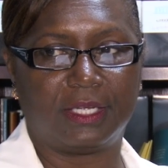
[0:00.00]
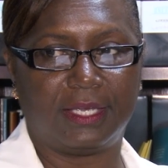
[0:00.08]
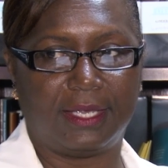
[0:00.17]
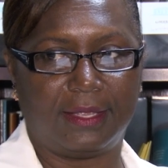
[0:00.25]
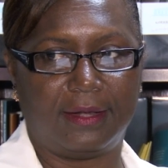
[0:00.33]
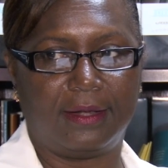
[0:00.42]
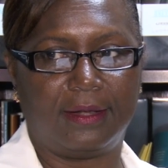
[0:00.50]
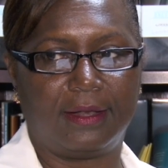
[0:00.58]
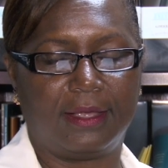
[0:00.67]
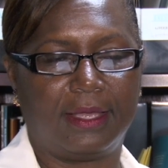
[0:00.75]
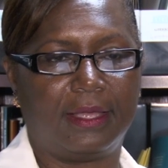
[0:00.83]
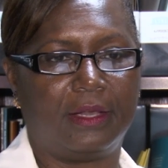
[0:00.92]
again,
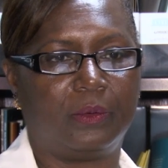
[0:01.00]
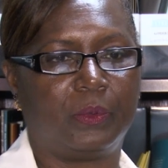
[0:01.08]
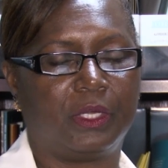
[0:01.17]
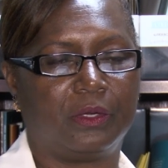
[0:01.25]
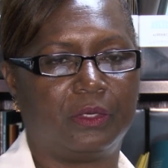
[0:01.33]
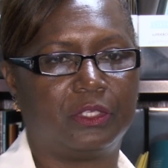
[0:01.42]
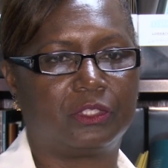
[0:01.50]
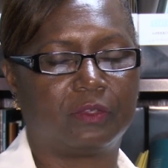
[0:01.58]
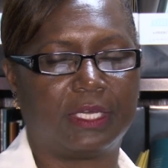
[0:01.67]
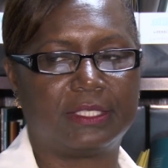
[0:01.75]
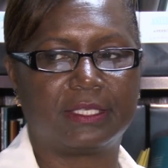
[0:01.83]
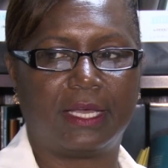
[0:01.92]
and we're going to
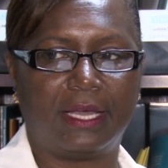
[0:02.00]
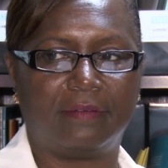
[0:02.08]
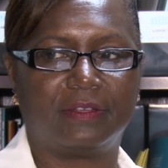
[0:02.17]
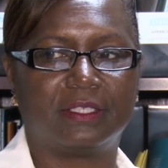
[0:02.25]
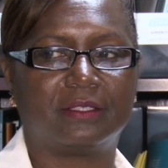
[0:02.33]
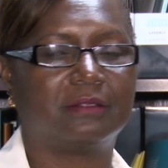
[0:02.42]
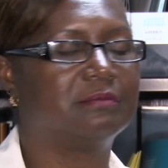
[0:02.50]
try to have it